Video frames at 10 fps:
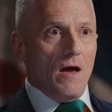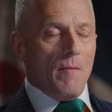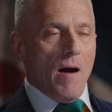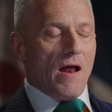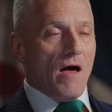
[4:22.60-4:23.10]

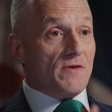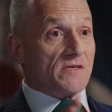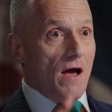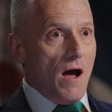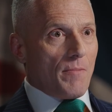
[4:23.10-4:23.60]
about how
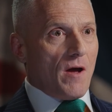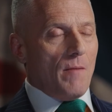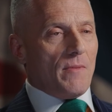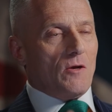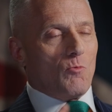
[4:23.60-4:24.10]
this
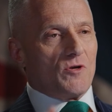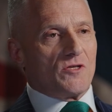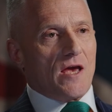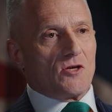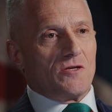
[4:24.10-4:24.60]
upcoming
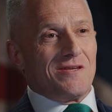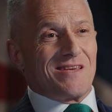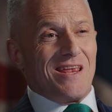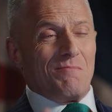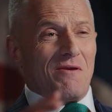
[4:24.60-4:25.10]
recession
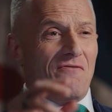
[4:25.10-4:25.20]
is going to